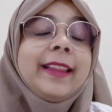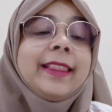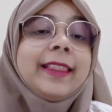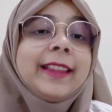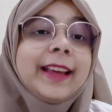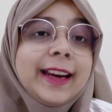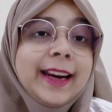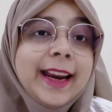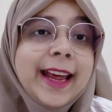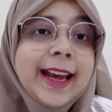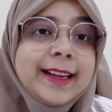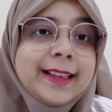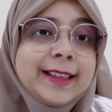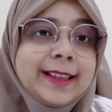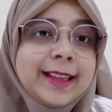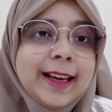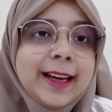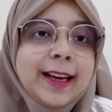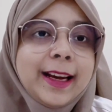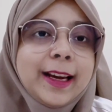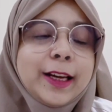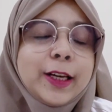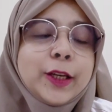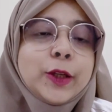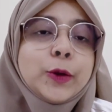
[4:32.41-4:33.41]
the next
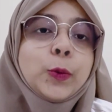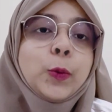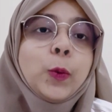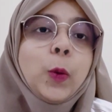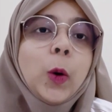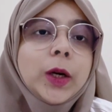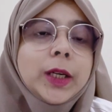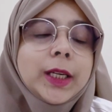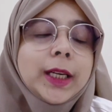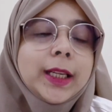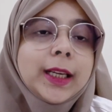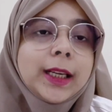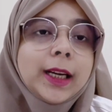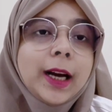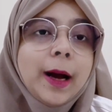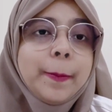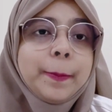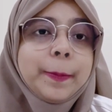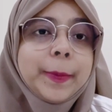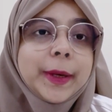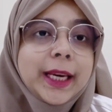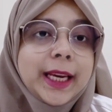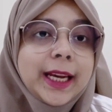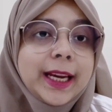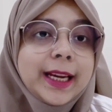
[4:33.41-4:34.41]
thing is what are the
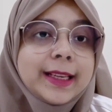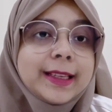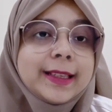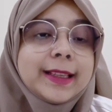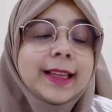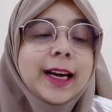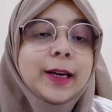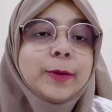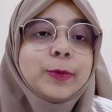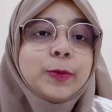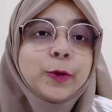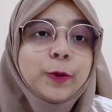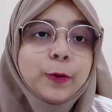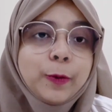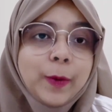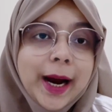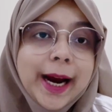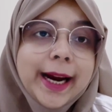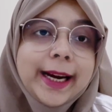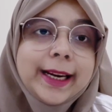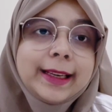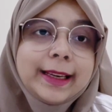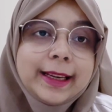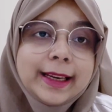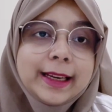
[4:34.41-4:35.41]
companies that
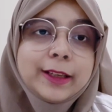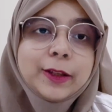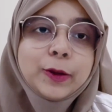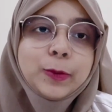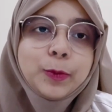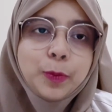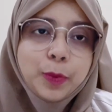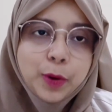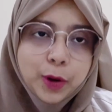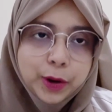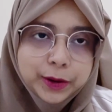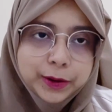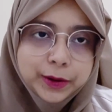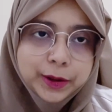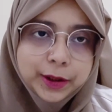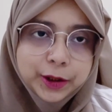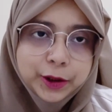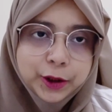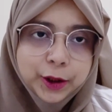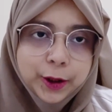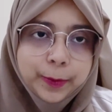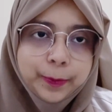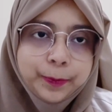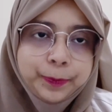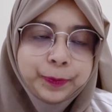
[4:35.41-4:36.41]
provide these
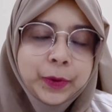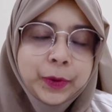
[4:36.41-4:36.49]
sponsorship